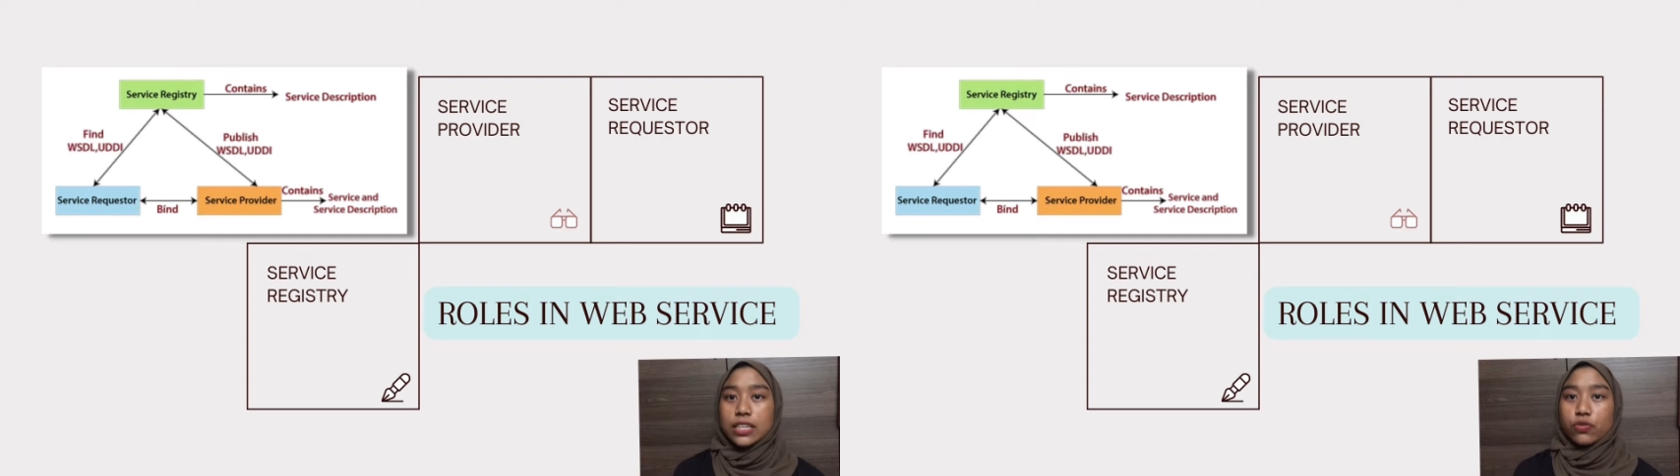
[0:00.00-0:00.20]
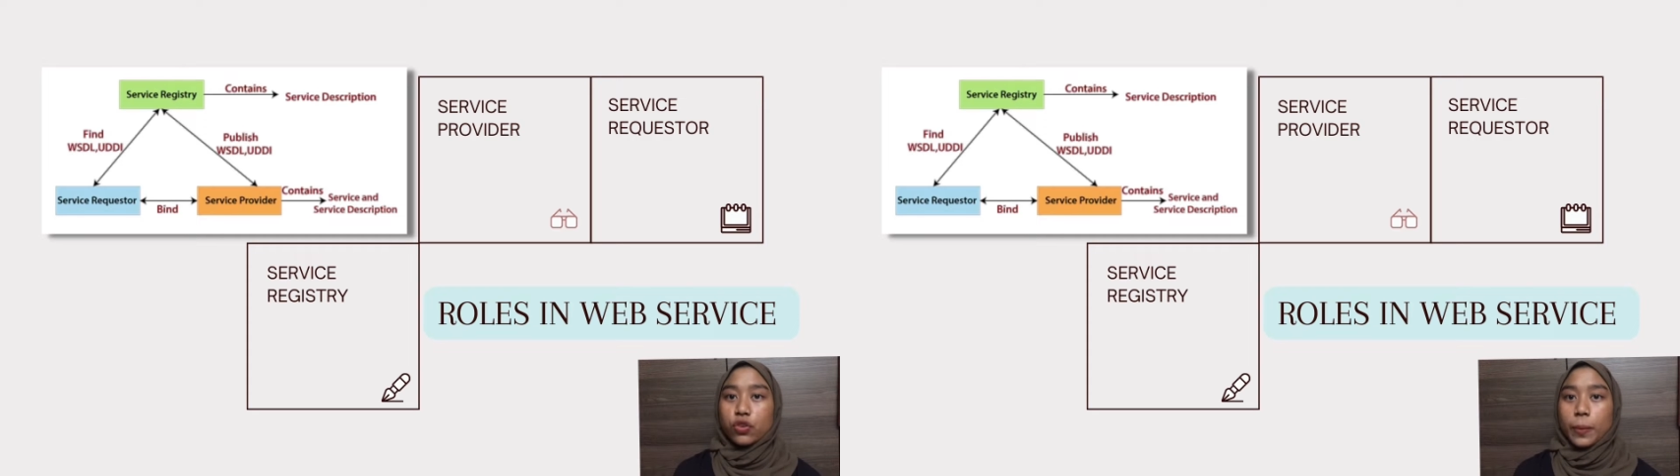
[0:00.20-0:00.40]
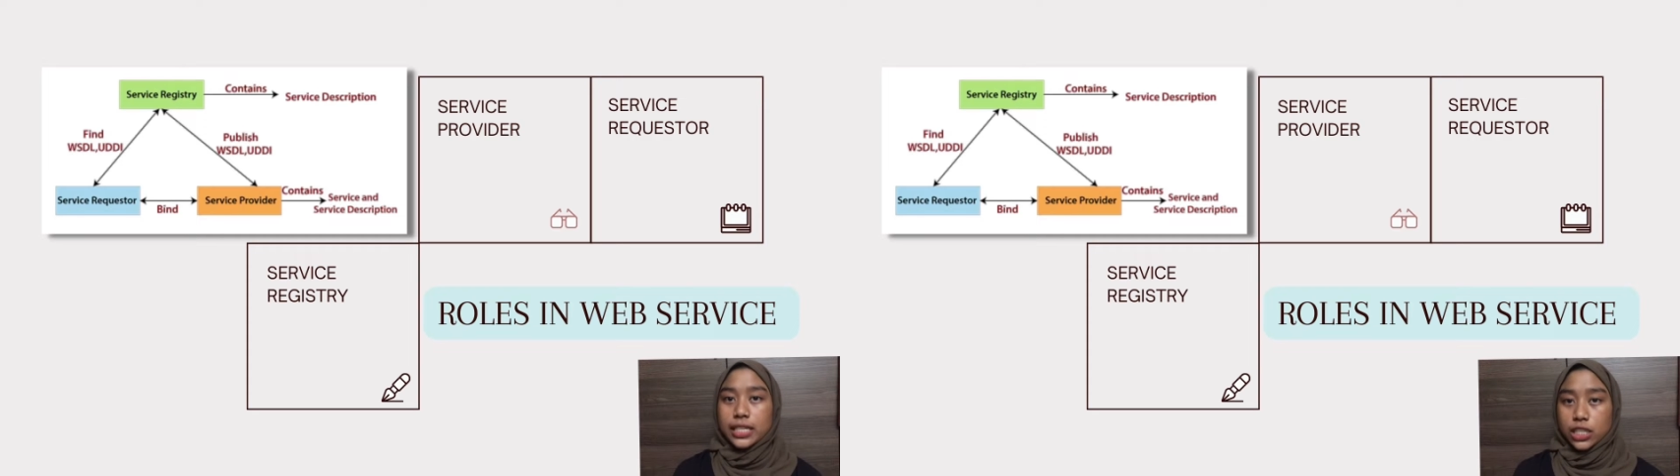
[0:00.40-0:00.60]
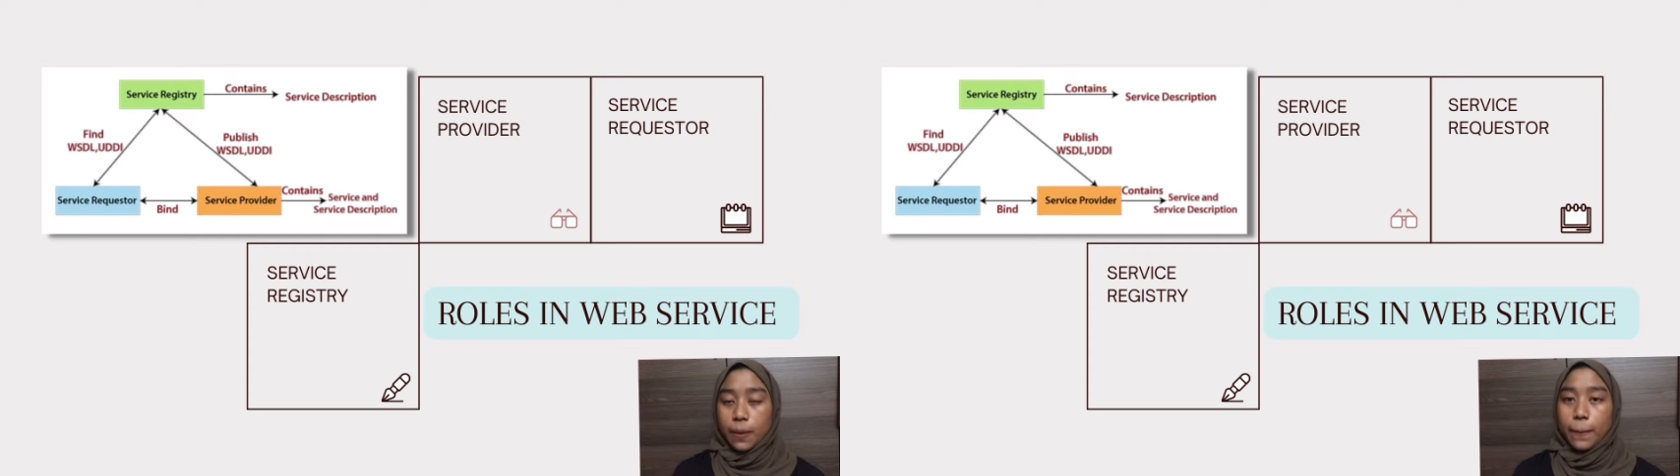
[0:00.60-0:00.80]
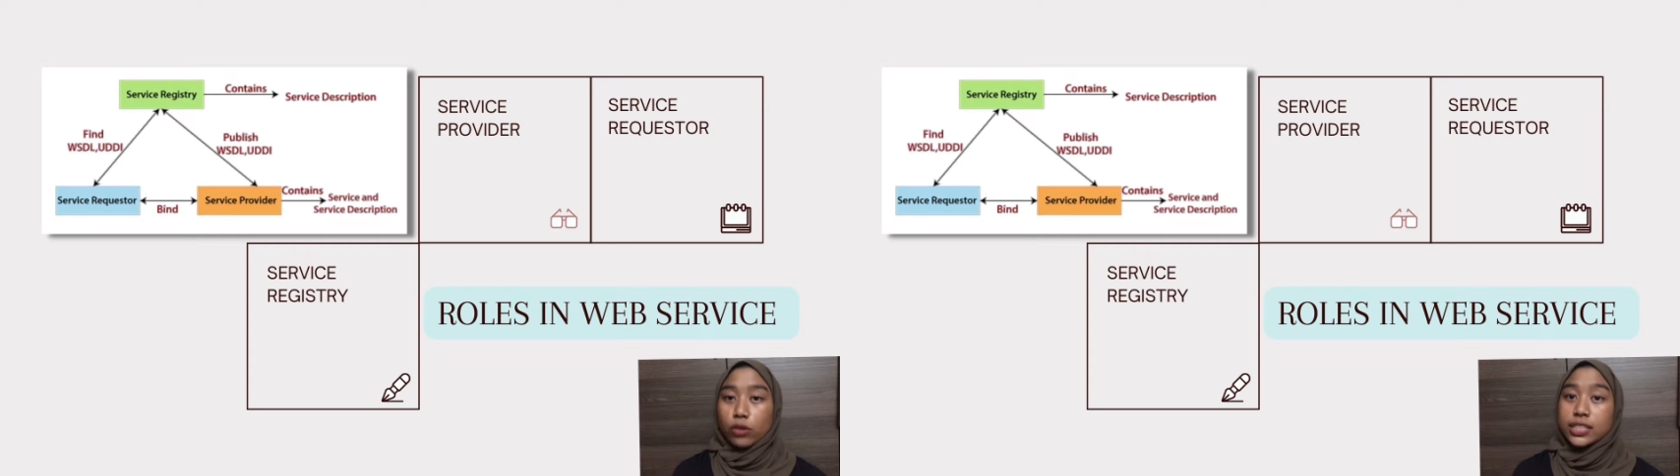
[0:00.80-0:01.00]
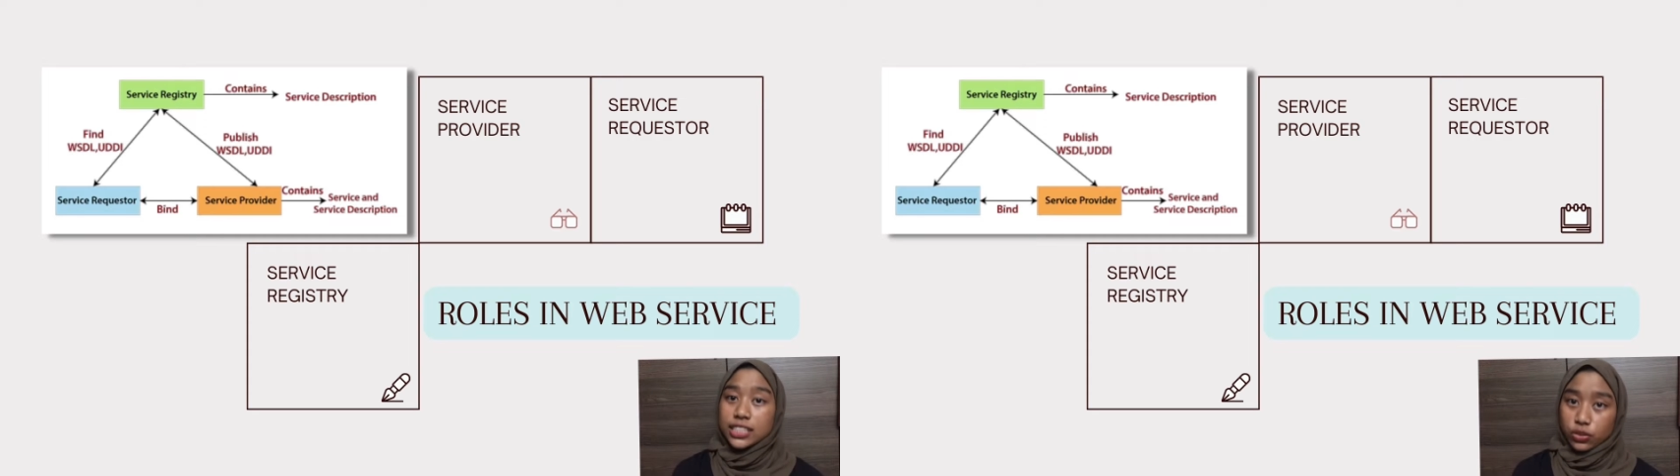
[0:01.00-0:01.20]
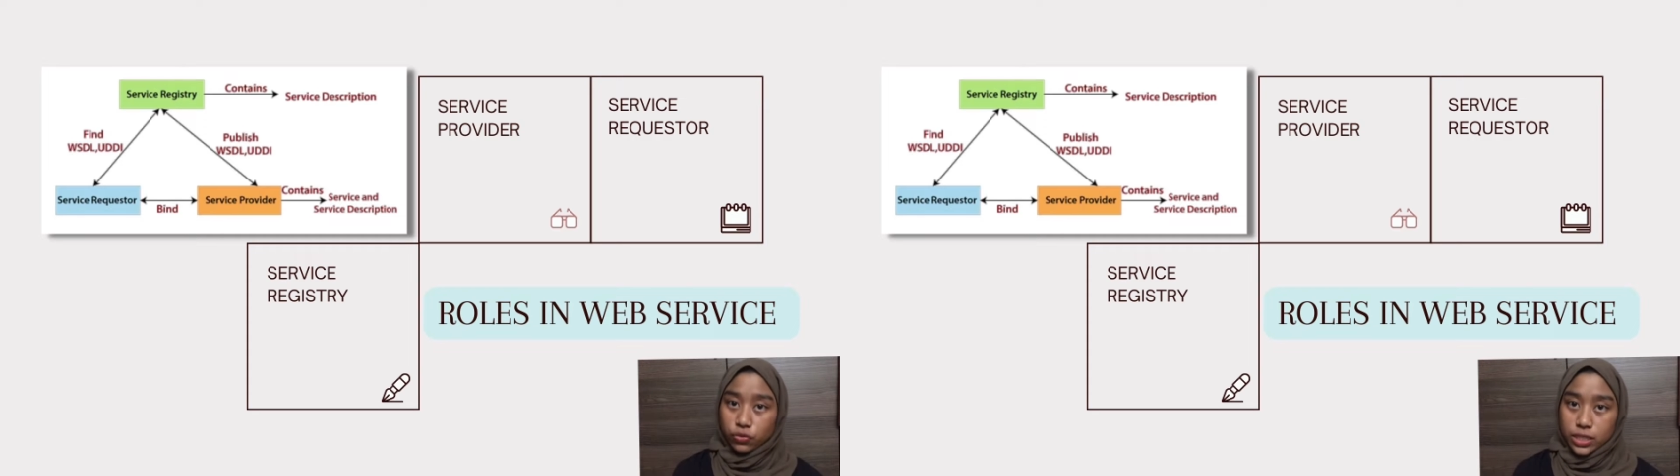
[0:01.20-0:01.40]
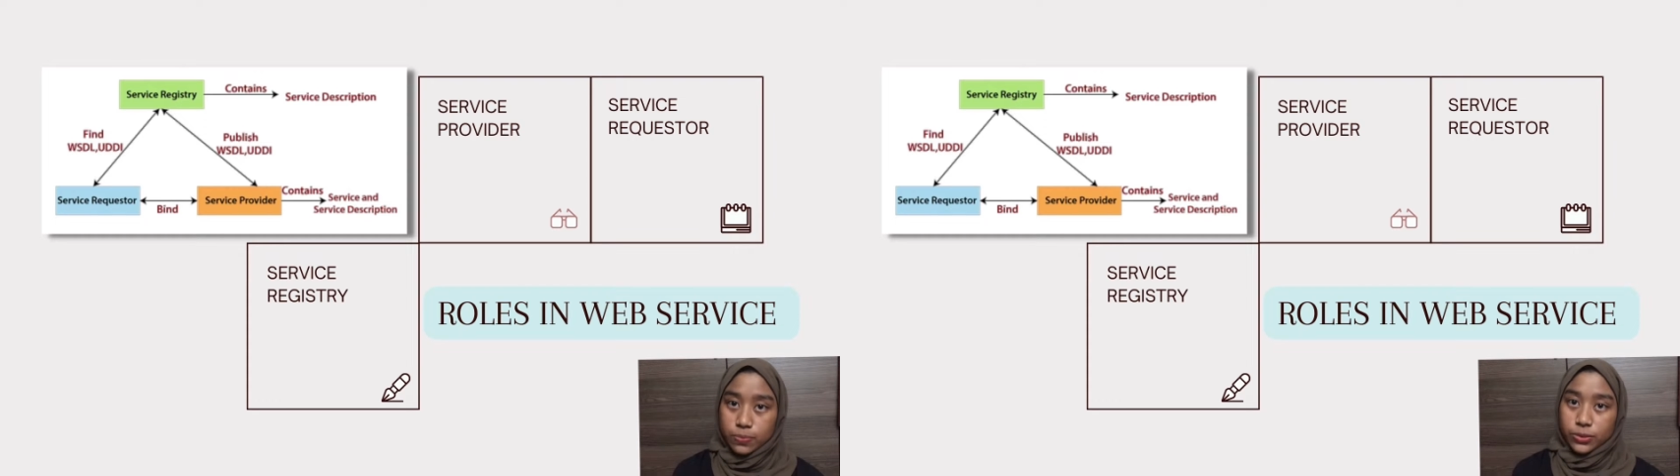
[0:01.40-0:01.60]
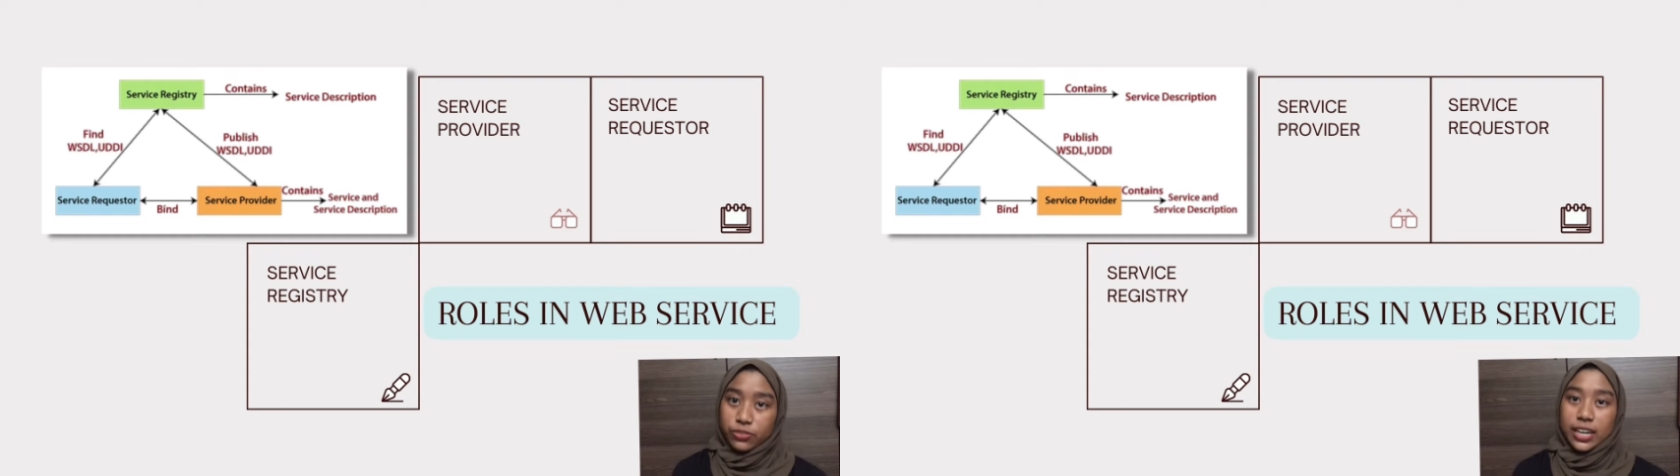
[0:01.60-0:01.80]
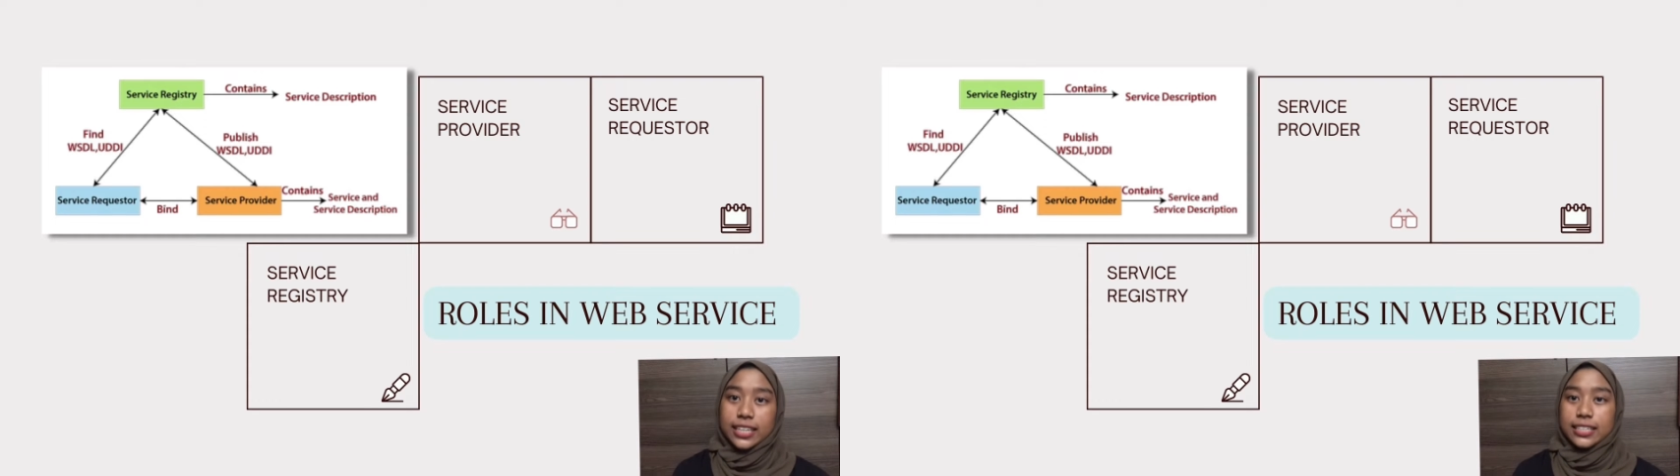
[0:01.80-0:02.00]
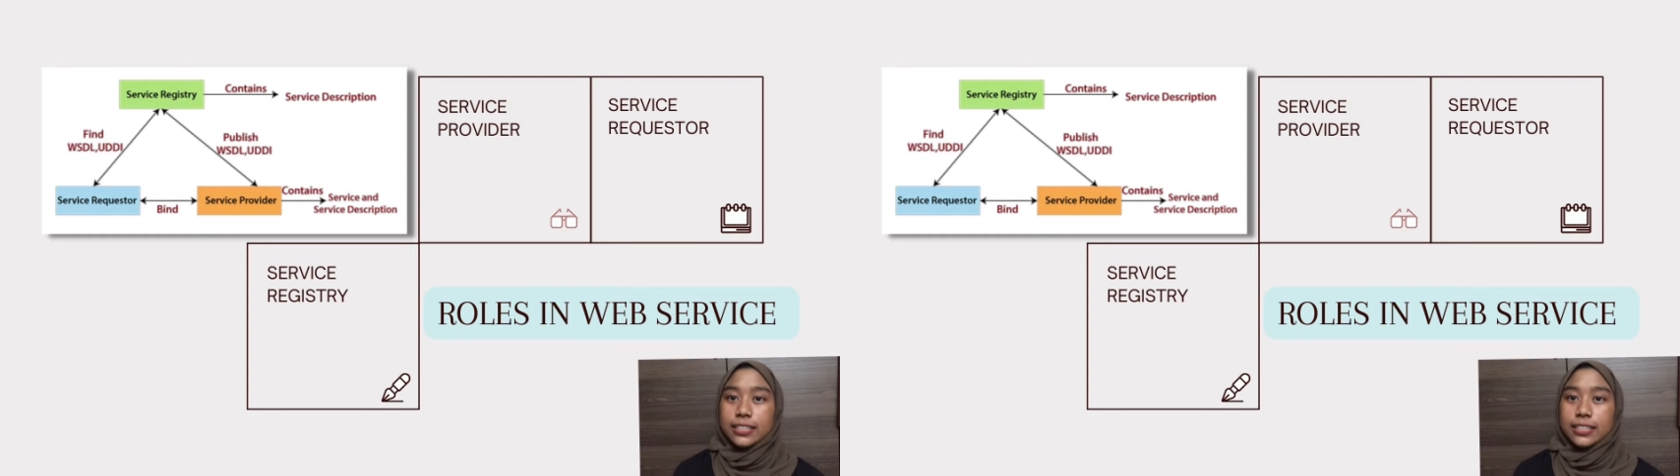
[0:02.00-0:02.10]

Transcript: information about service provided